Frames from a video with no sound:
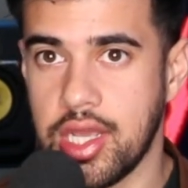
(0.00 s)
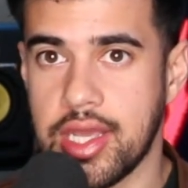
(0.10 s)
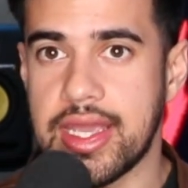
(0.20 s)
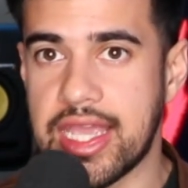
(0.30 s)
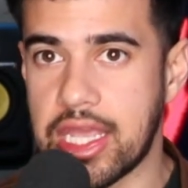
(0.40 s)

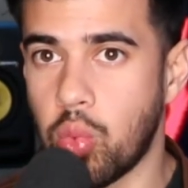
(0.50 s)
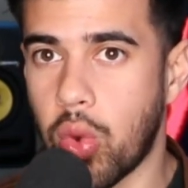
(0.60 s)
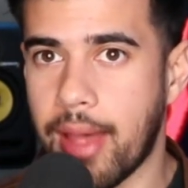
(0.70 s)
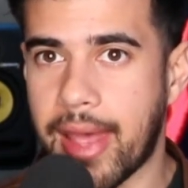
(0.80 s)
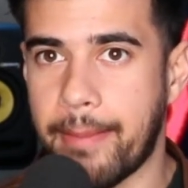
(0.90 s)
in
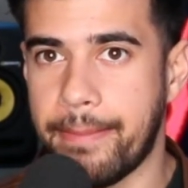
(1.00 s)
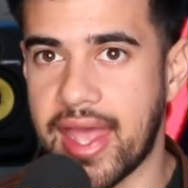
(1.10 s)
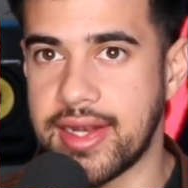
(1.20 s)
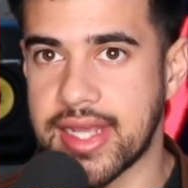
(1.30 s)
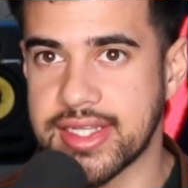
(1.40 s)
web app
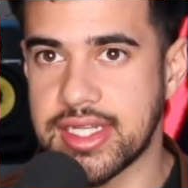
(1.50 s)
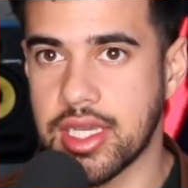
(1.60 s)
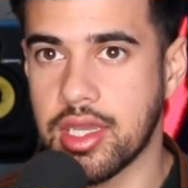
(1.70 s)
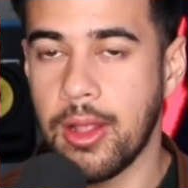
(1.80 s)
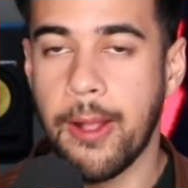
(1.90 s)
pen
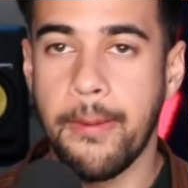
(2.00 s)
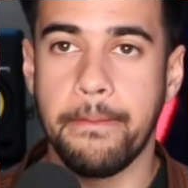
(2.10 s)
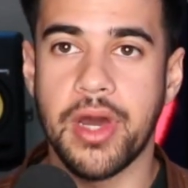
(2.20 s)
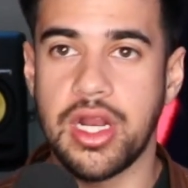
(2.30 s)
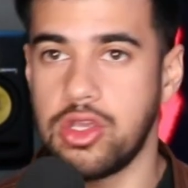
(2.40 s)
testing,
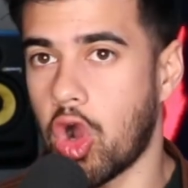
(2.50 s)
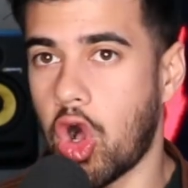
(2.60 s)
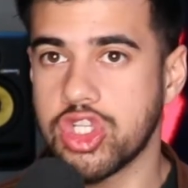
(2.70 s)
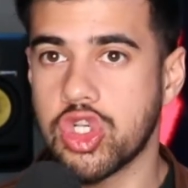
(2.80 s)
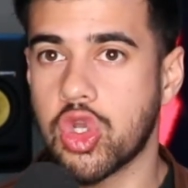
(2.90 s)
but you're
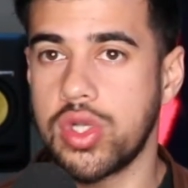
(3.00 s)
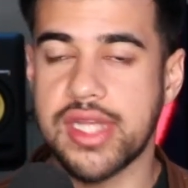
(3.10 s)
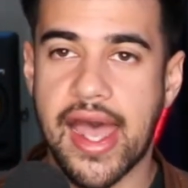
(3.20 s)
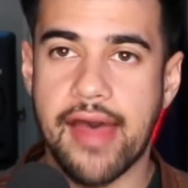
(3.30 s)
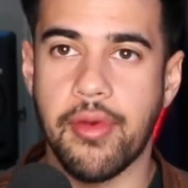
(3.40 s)
also going to
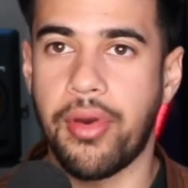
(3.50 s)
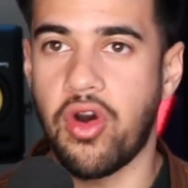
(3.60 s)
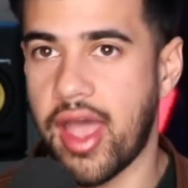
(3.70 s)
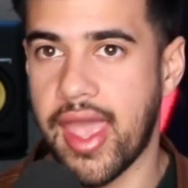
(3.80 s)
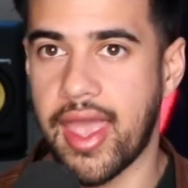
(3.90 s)
have a
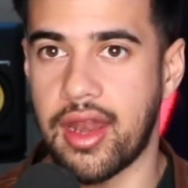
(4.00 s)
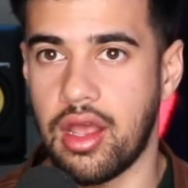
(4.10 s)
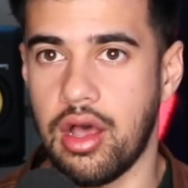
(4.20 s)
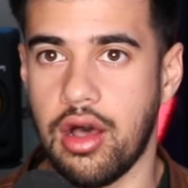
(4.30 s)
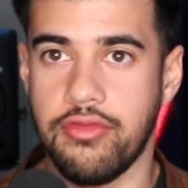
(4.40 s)
plan
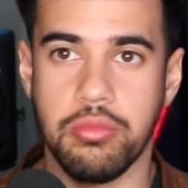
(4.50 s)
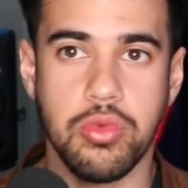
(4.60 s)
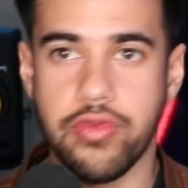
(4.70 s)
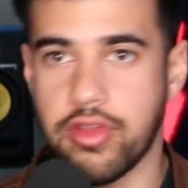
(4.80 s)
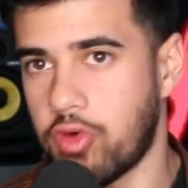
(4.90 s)
of
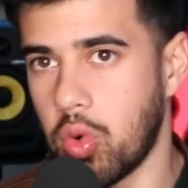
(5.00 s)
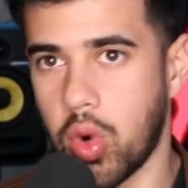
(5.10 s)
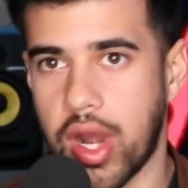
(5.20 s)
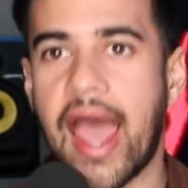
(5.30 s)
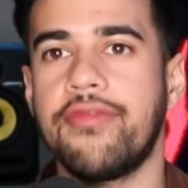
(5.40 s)
moving
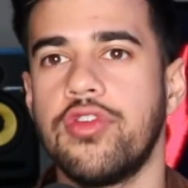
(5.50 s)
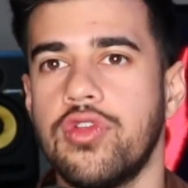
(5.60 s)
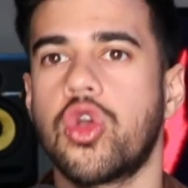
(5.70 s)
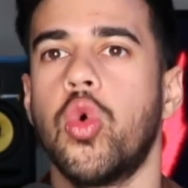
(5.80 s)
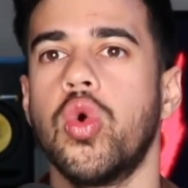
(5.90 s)
forward after the
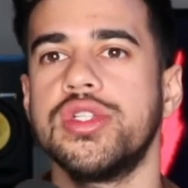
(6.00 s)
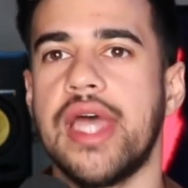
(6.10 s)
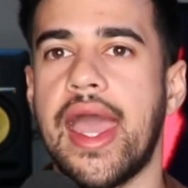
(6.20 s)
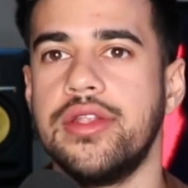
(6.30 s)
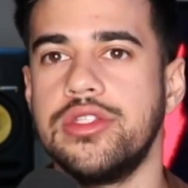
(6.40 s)
course
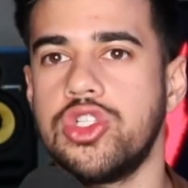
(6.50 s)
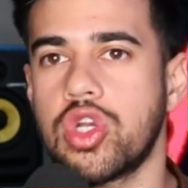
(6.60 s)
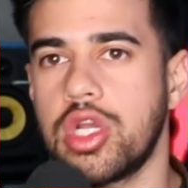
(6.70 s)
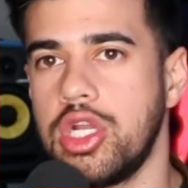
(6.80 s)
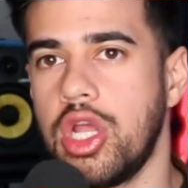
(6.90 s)
ends. You're
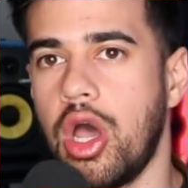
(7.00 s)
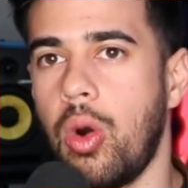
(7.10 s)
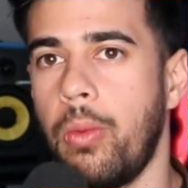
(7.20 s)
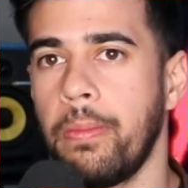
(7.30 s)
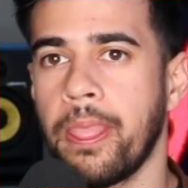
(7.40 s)
going to
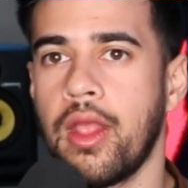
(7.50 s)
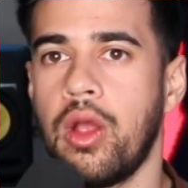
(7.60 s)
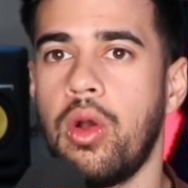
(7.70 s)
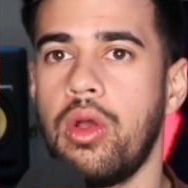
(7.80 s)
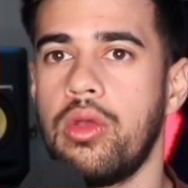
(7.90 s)
know
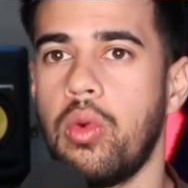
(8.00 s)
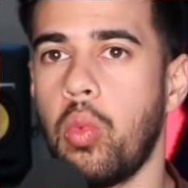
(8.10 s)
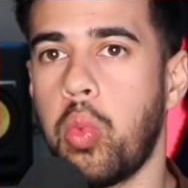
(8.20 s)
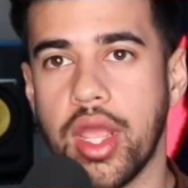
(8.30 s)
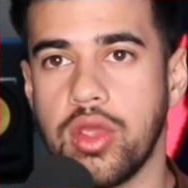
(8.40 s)

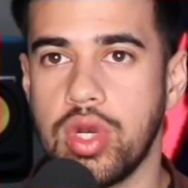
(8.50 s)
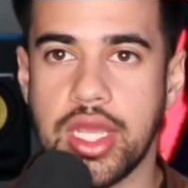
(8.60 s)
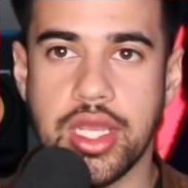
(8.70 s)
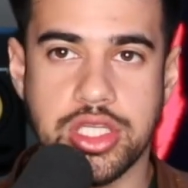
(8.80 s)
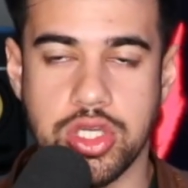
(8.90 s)
what you
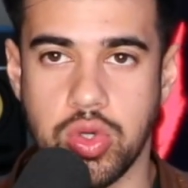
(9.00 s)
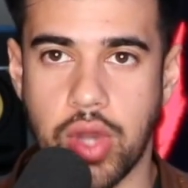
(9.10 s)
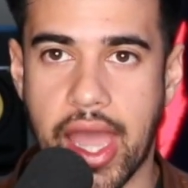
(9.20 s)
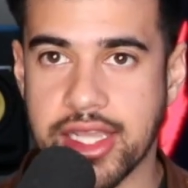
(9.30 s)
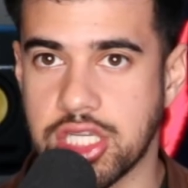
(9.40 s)
need to
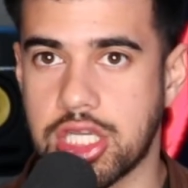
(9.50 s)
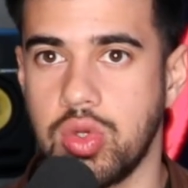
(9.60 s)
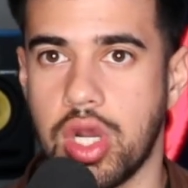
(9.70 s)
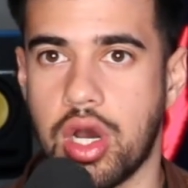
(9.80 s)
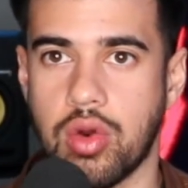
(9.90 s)

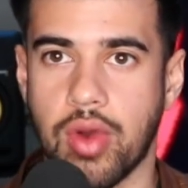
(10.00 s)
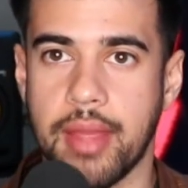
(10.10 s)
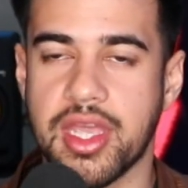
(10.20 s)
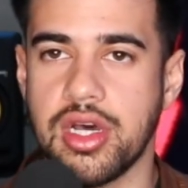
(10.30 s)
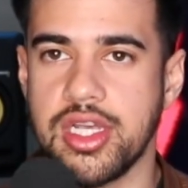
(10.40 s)
execute on, right?
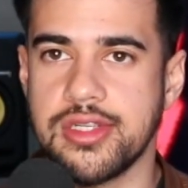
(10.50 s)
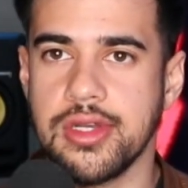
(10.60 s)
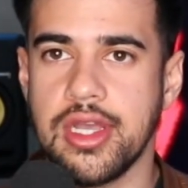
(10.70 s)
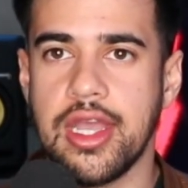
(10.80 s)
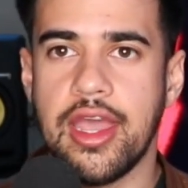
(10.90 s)
Because
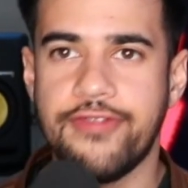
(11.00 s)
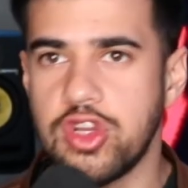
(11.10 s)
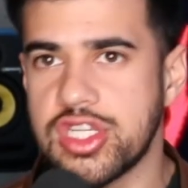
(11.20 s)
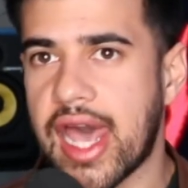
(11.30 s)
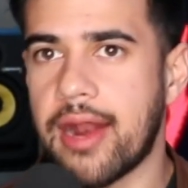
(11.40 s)
if you
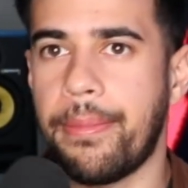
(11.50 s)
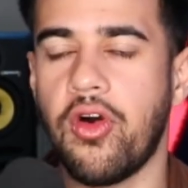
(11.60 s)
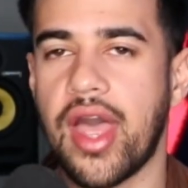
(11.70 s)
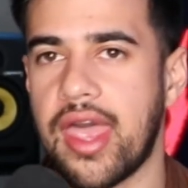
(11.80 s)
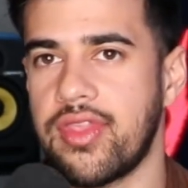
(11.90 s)
just had a
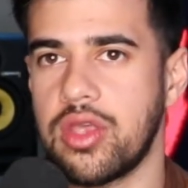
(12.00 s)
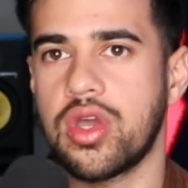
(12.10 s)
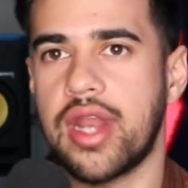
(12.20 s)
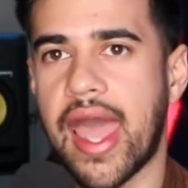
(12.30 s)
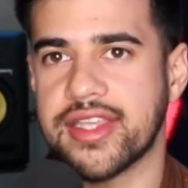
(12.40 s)
plan that you
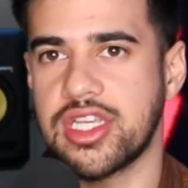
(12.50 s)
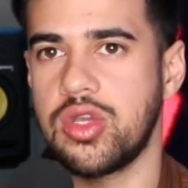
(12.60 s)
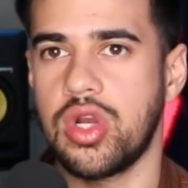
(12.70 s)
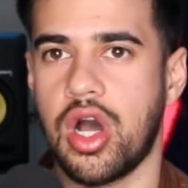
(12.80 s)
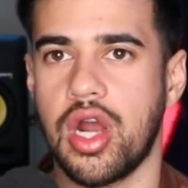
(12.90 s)
could
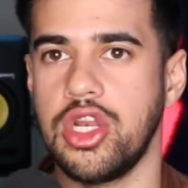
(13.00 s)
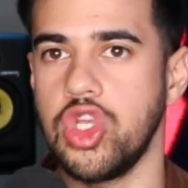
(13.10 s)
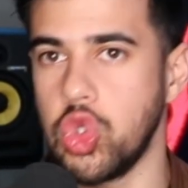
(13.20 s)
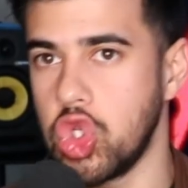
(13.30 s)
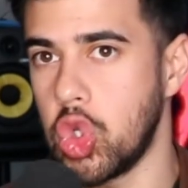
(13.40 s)
execute on and
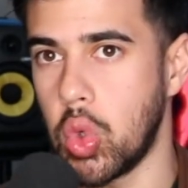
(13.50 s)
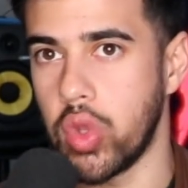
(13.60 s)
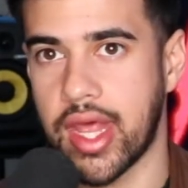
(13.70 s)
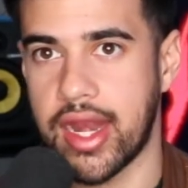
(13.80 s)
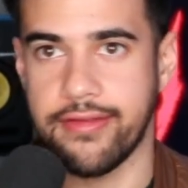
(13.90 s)
you knew
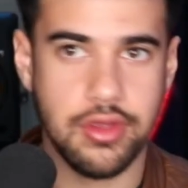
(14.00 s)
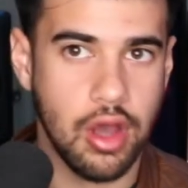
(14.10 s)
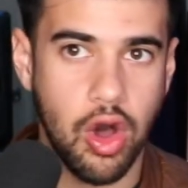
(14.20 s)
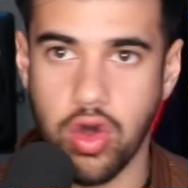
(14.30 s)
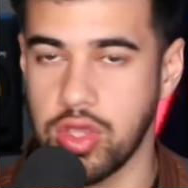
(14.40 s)
that if
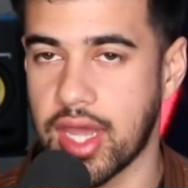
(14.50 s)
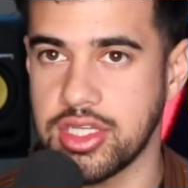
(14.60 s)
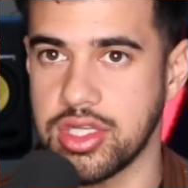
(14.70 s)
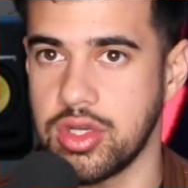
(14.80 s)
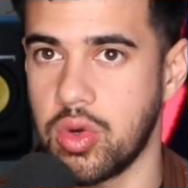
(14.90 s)
all you had to
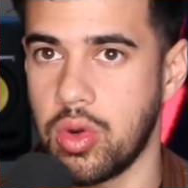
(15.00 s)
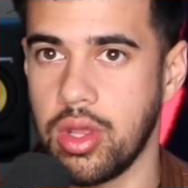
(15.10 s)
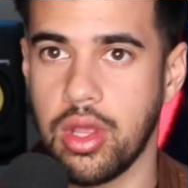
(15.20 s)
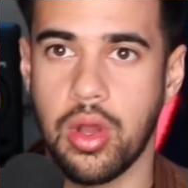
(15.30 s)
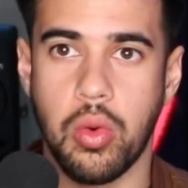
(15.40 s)
do
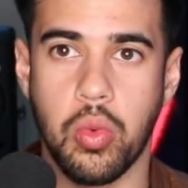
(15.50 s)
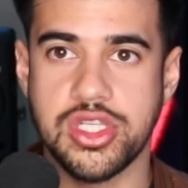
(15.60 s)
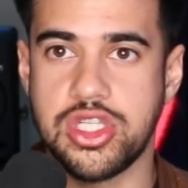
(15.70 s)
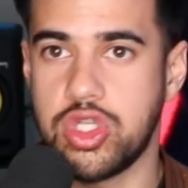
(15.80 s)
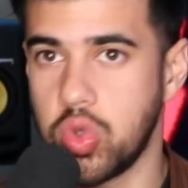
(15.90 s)

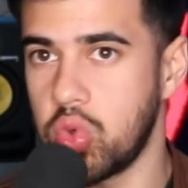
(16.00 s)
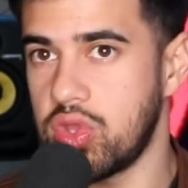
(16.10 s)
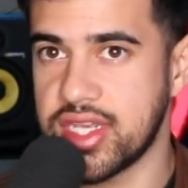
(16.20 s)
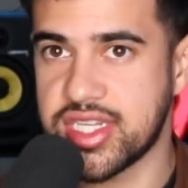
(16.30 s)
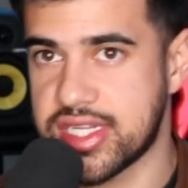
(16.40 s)
was do
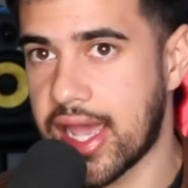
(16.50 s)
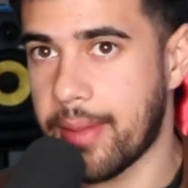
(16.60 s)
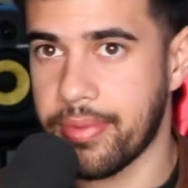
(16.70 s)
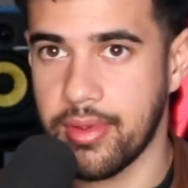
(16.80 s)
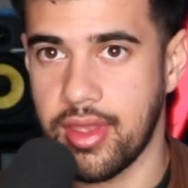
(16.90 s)
this
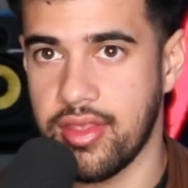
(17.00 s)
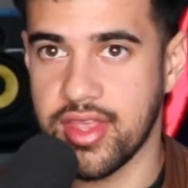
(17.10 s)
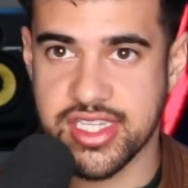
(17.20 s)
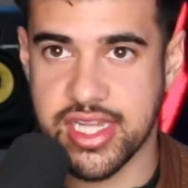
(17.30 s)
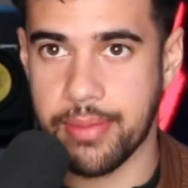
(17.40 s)
step and
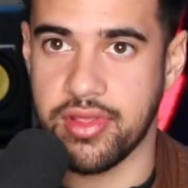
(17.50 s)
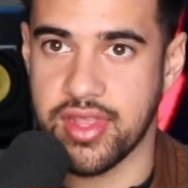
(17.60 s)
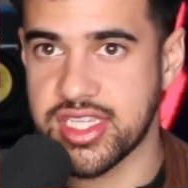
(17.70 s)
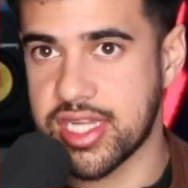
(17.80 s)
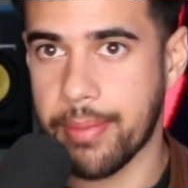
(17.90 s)
this step and
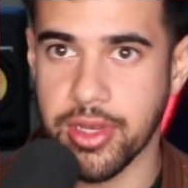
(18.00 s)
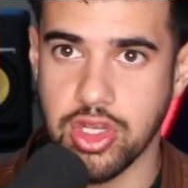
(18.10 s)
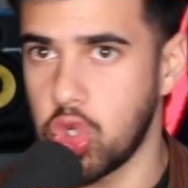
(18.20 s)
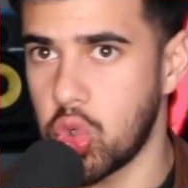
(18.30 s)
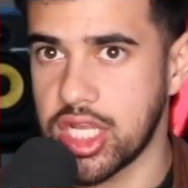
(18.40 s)
this step, and you
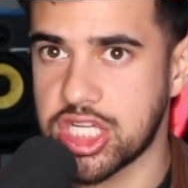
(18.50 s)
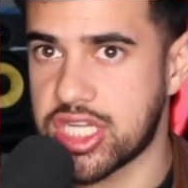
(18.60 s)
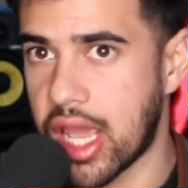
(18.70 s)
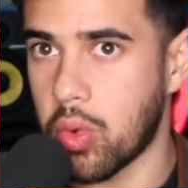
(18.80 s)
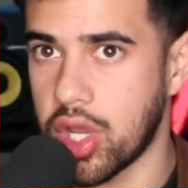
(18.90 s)
knew each
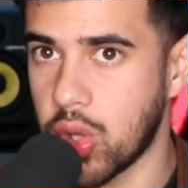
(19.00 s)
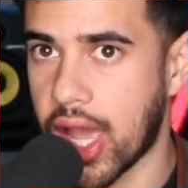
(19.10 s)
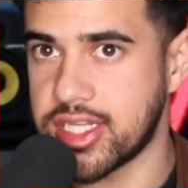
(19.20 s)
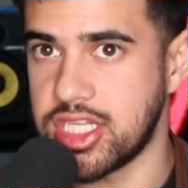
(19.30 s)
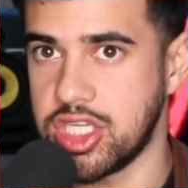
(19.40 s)
day what you
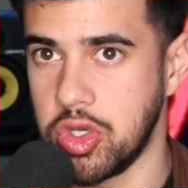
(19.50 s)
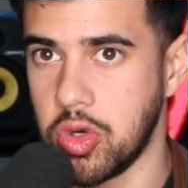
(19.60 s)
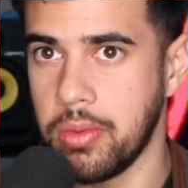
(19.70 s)
had to do,